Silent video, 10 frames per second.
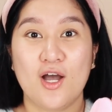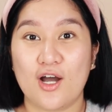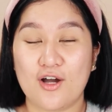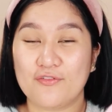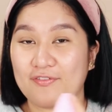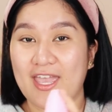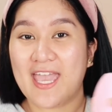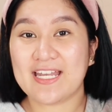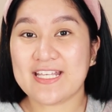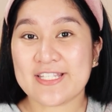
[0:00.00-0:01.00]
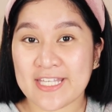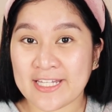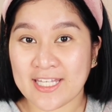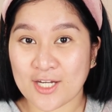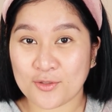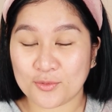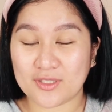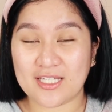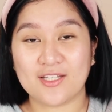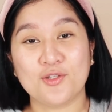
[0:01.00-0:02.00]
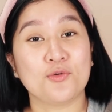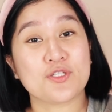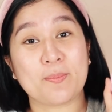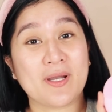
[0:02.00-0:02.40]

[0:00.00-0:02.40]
of any skincare routine, yung sa